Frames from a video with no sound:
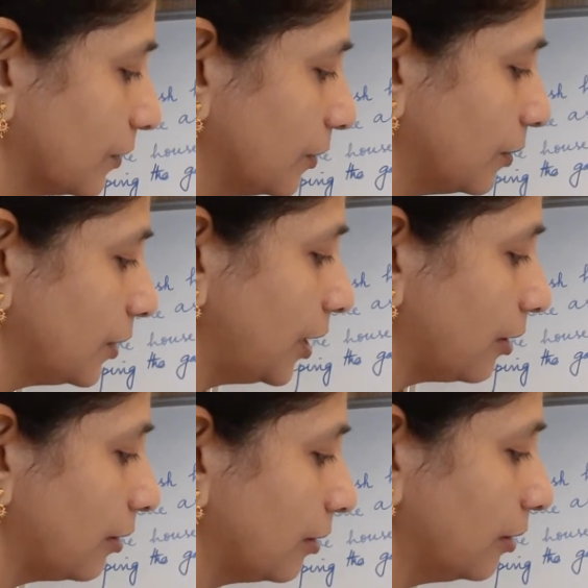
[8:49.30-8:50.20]
Okay,
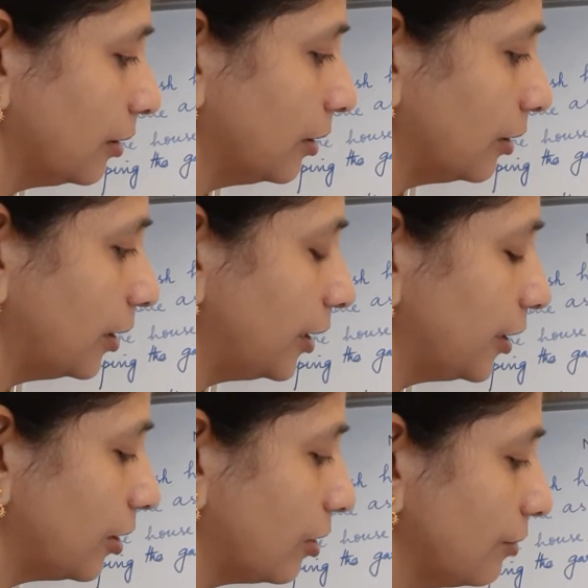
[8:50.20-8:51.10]
area
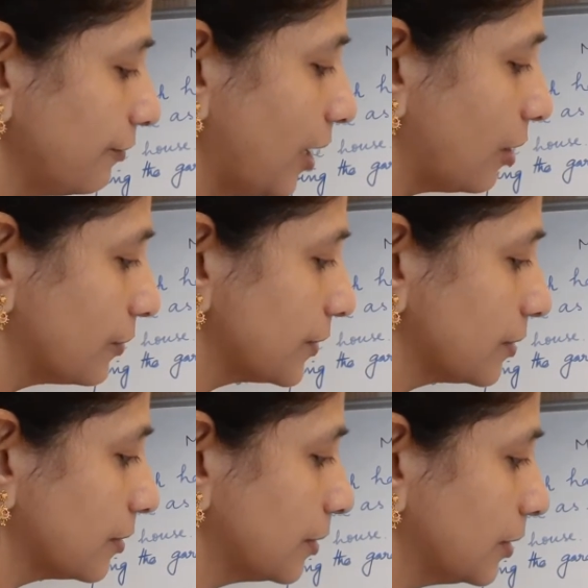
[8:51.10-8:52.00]
of house.
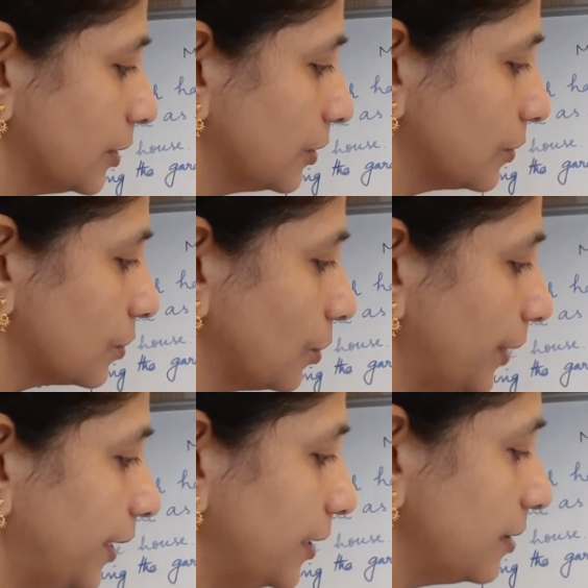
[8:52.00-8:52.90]
So it
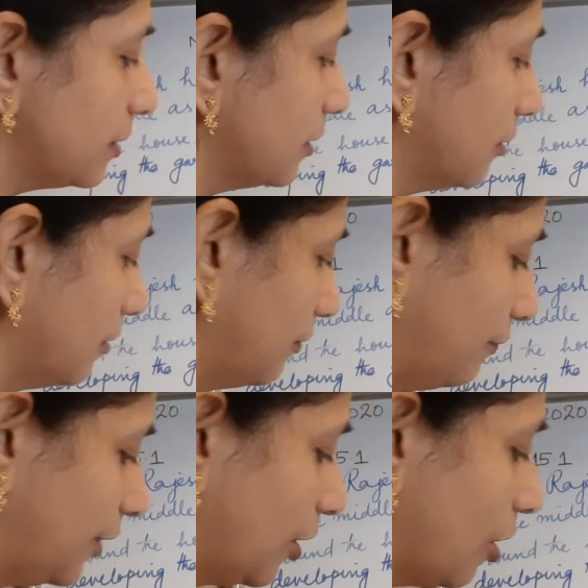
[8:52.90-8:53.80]
is,
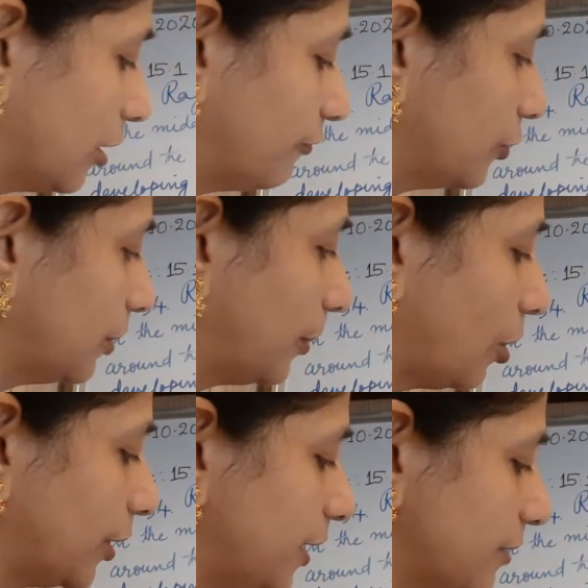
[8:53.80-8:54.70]
we got for the
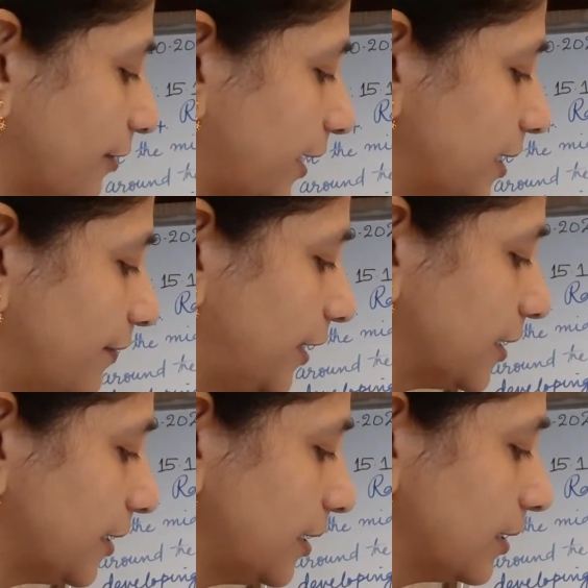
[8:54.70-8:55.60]
plot is
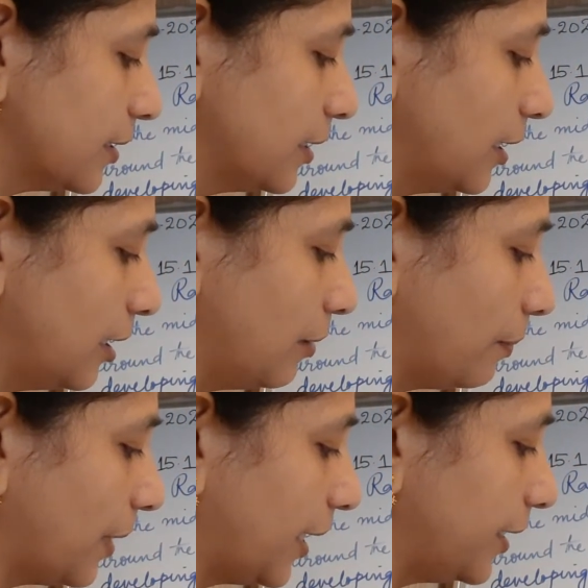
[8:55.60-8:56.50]
576
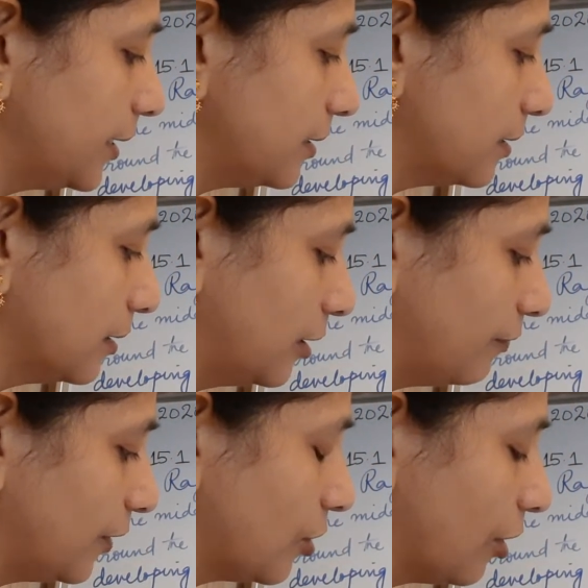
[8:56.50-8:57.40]
minus we
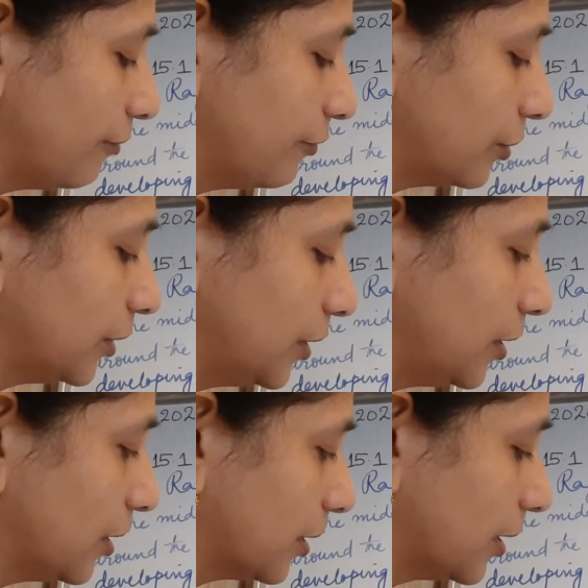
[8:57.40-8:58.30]
got for the
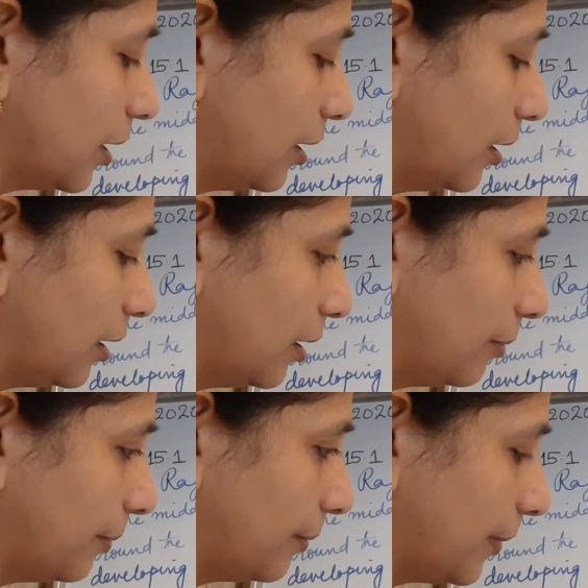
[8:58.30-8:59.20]

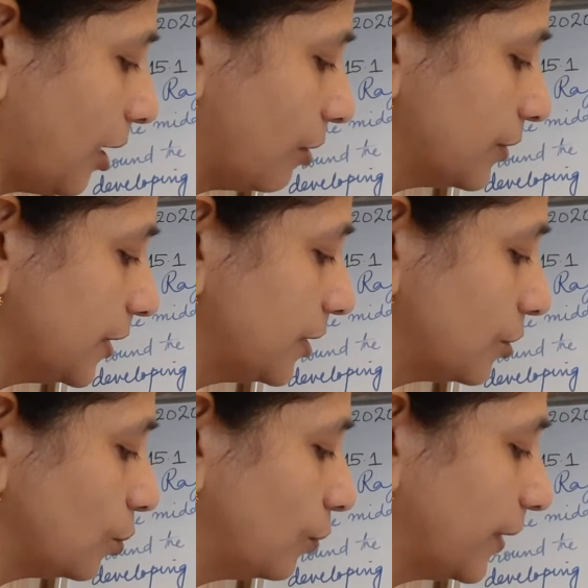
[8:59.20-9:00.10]
house is
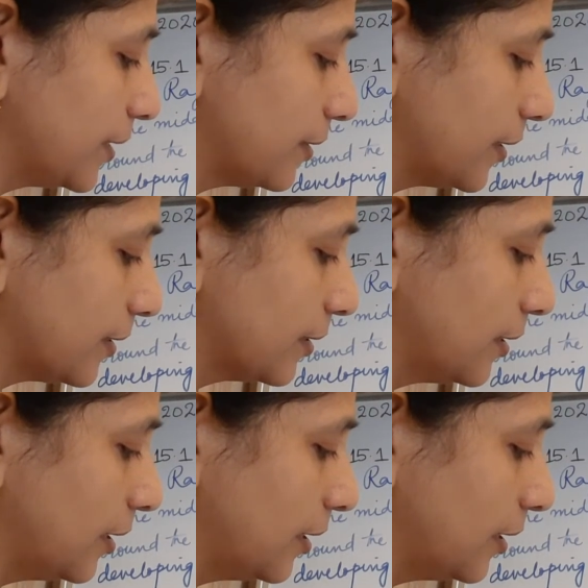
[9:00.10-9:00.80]
216.